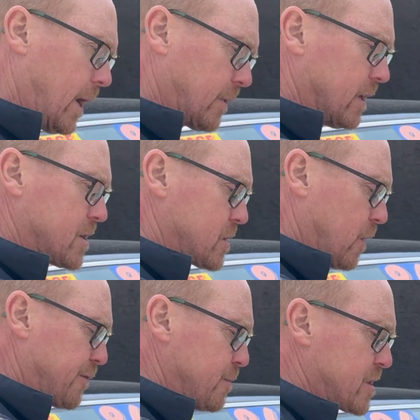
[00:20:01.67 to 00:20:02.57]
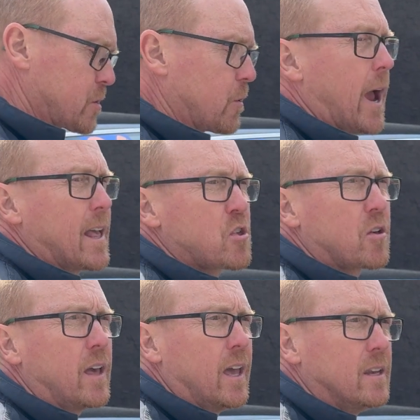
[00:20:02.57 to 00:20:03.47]
I'm going to start from scratch
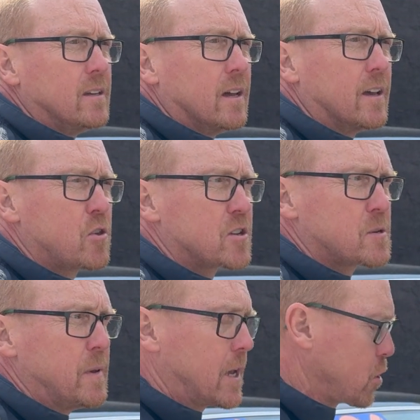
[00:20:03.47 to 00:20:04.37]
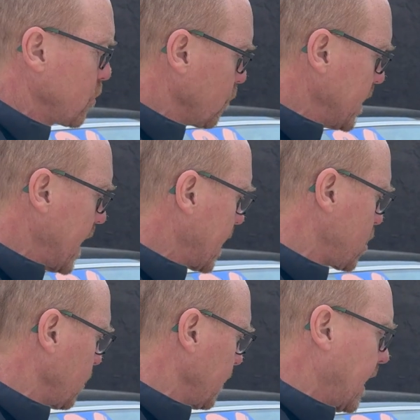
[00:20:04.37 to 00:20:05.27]
and just make sure we
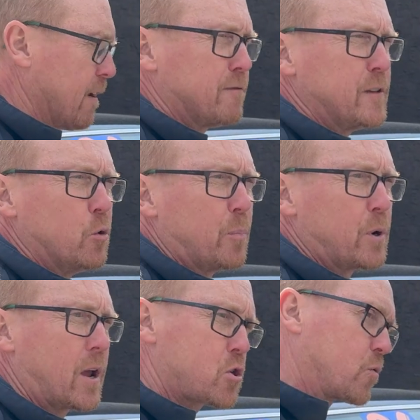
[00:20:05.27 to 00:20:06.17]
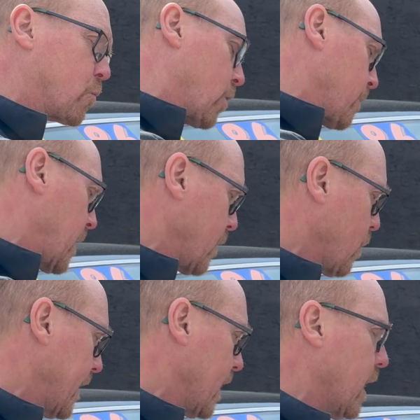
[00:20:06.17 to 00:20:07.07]
actually have fuel pressure, work my
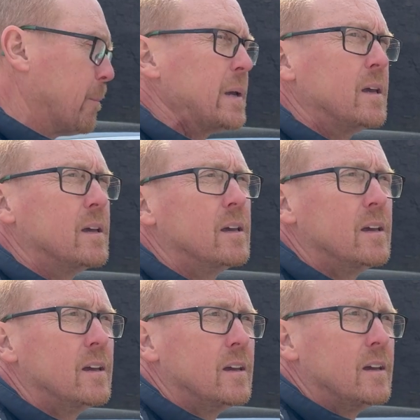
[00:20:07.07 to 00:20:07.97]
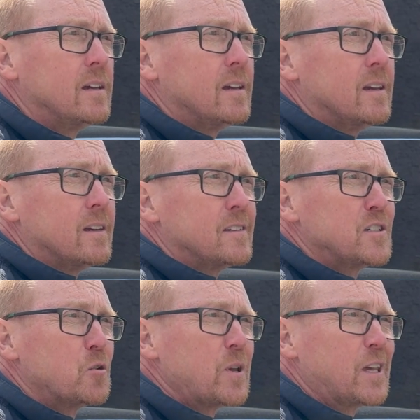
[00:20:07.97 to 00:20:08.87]
way up
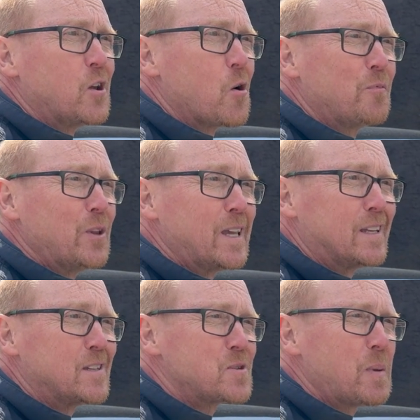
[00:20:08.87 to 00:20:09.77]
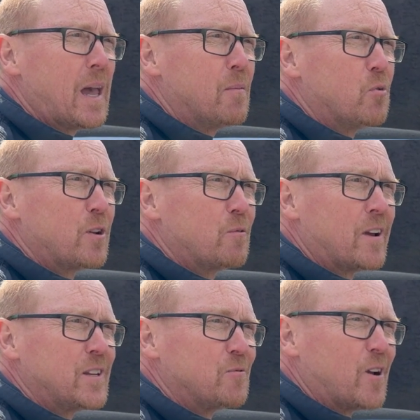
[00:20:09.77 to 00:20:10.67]
till we can hopefully get this bad boy
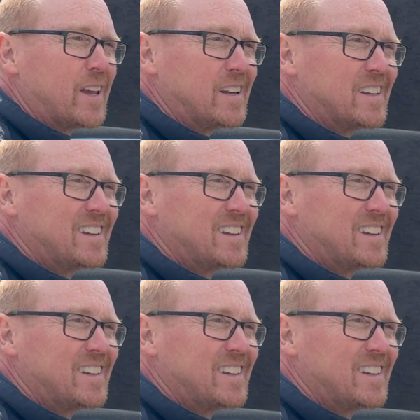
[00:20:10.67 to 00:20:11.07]
running right.